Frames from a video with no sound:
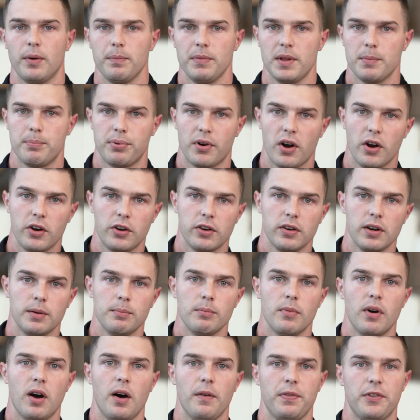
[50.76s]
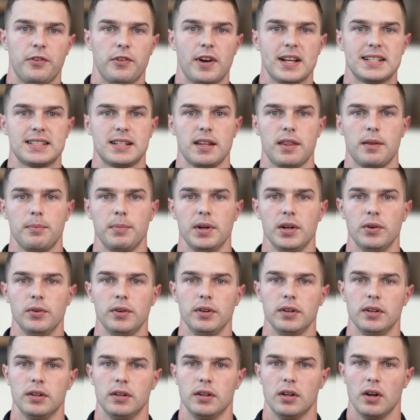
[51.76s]
from the program of the rest of the
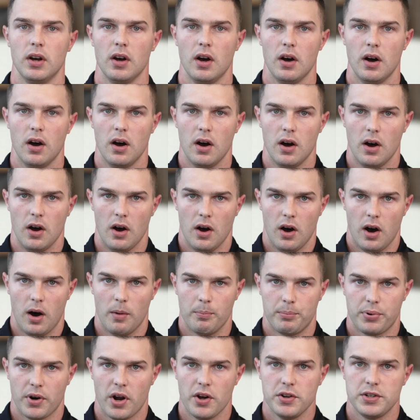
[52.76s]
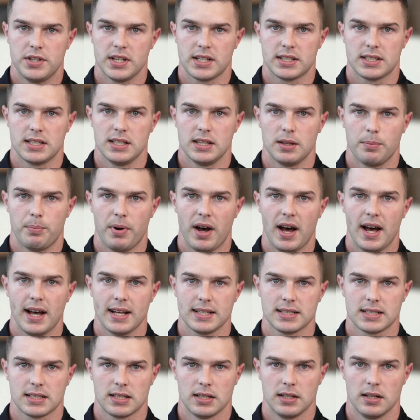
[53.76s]
building. On projects in the
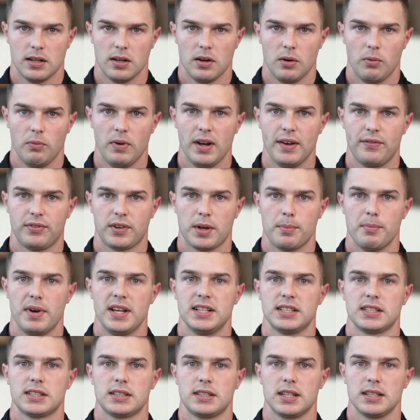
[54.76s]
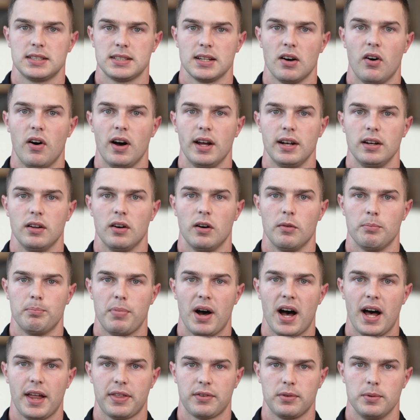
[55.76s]
past, we've commenced design of
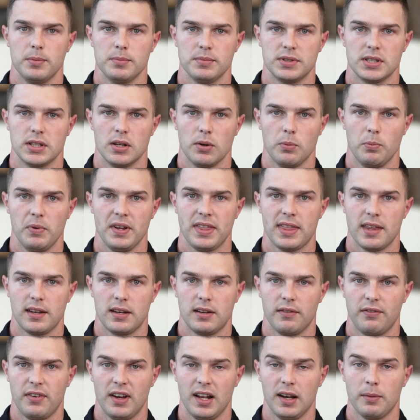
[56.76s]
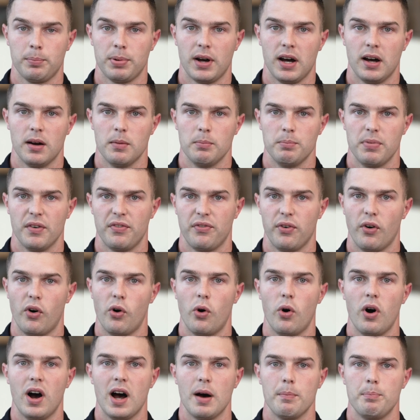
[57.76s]
bathrooms with the developer
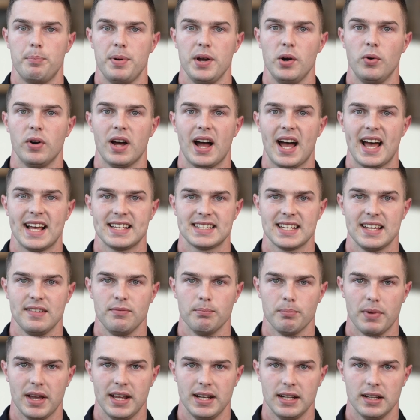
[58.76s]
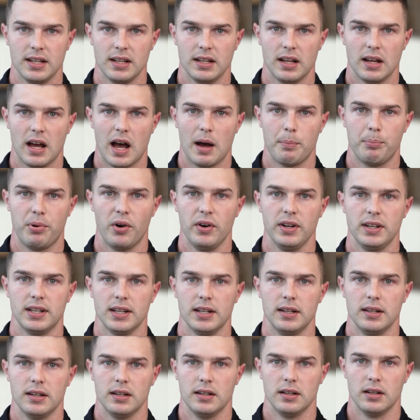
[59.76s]
before a builder has even been
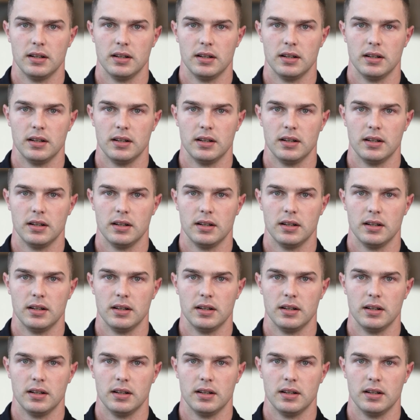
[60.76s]
appointed.